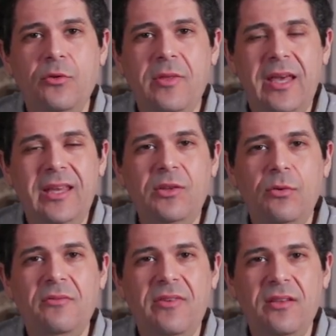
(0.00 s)
do they get to
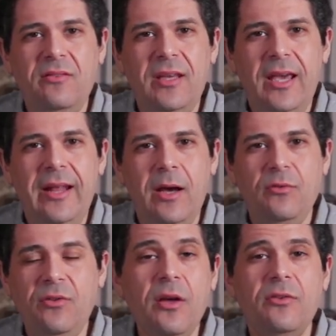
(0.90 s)
investigate how
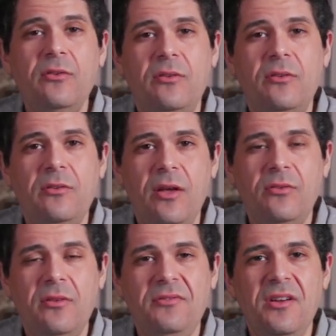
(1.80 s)
dozens and
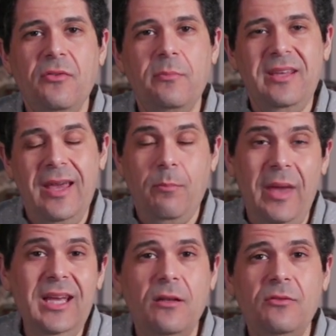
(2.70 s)
dozens of different
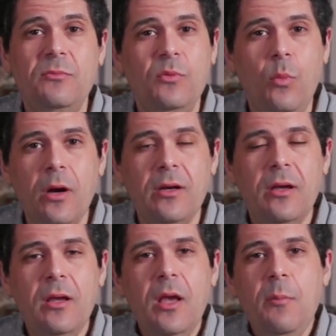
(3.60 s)
mechanisms work,
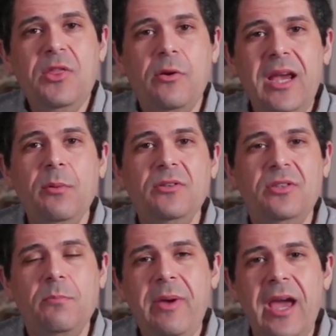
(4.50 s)
but they're able to
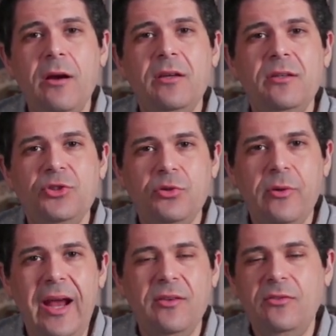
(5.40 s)
compare and
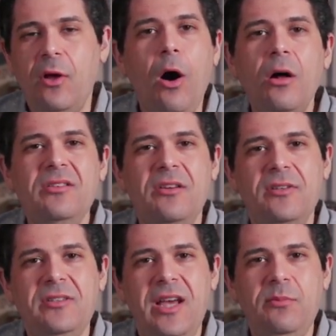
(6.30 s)
contrast all
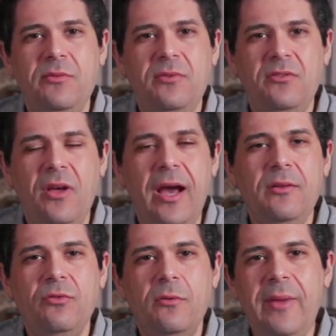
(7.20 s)
different types of
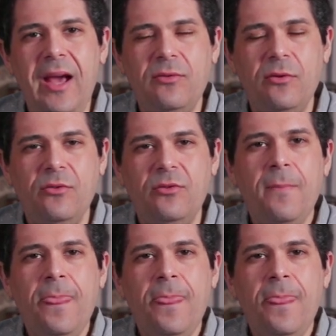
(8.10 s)
designs from masters